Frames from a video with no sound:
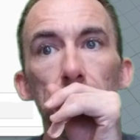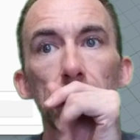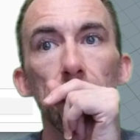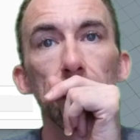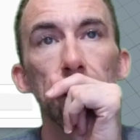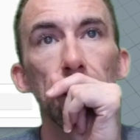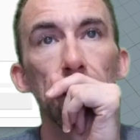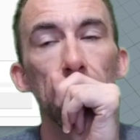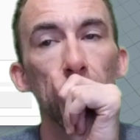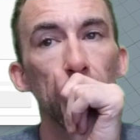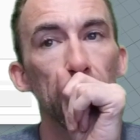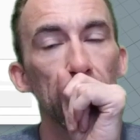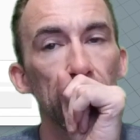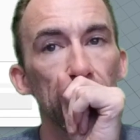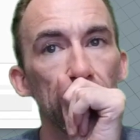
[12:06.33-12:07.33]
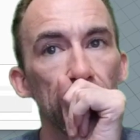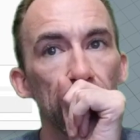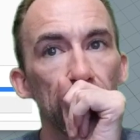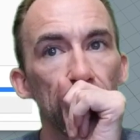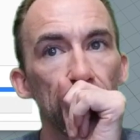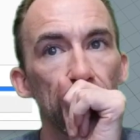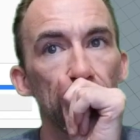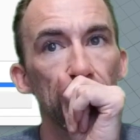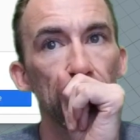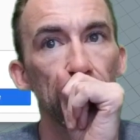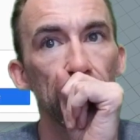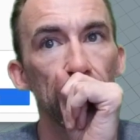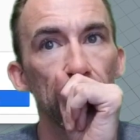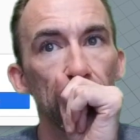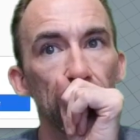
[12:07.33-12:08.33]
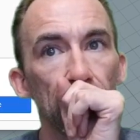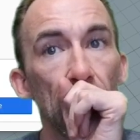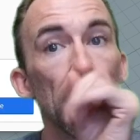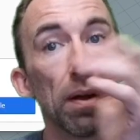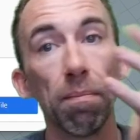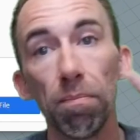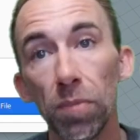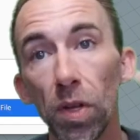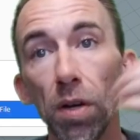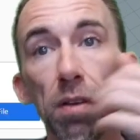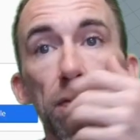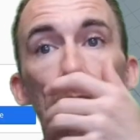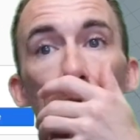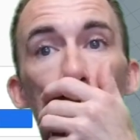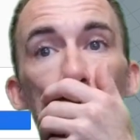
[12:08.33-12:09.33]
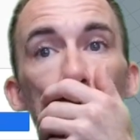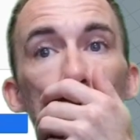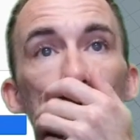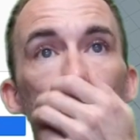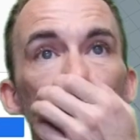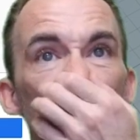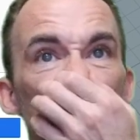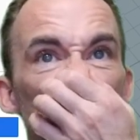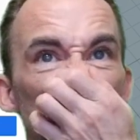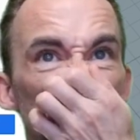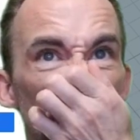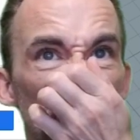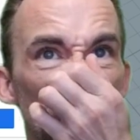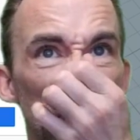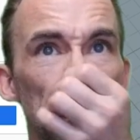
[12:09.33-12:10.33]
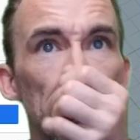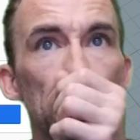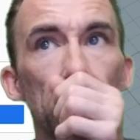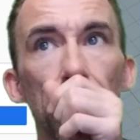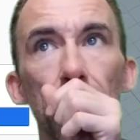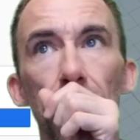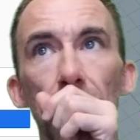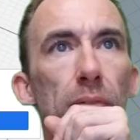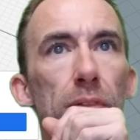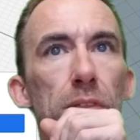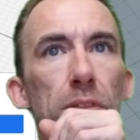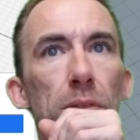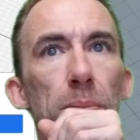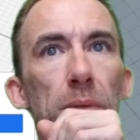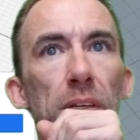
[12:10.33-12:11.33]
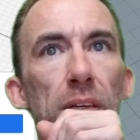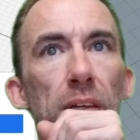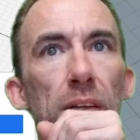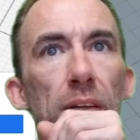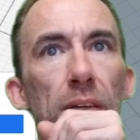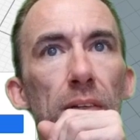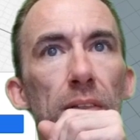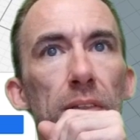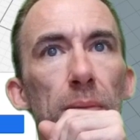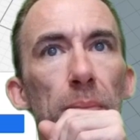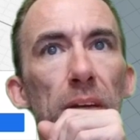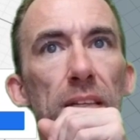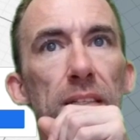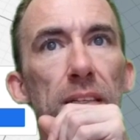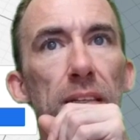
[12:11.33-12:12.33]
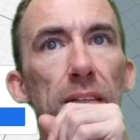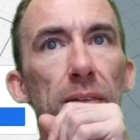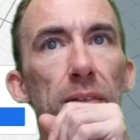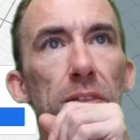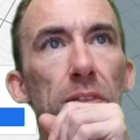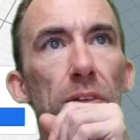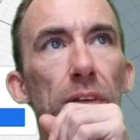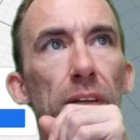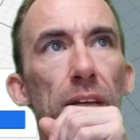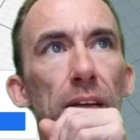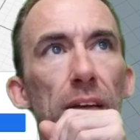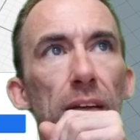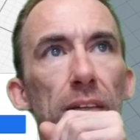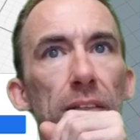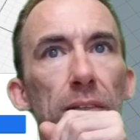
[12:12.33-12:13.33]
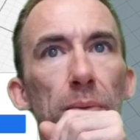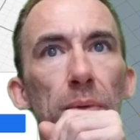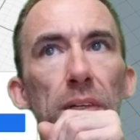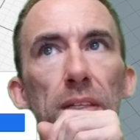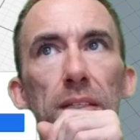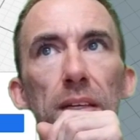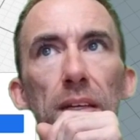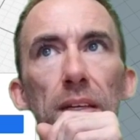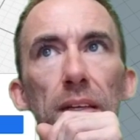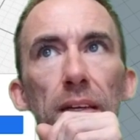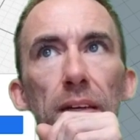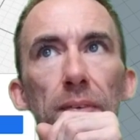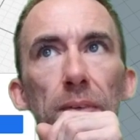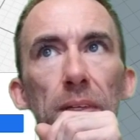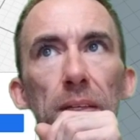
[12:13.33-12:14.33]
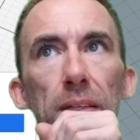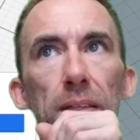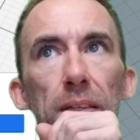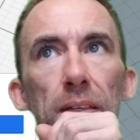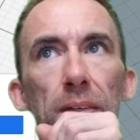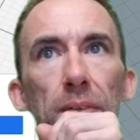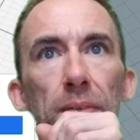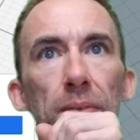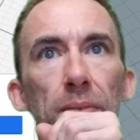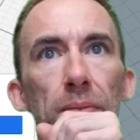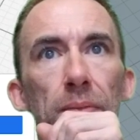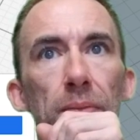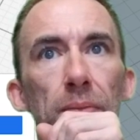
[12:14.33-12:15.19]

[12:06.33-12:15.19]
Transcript: Slice that up. Okay, 35 minutes. So, zoom in here. So basically what you're looking at is the way it's going to lay everything down.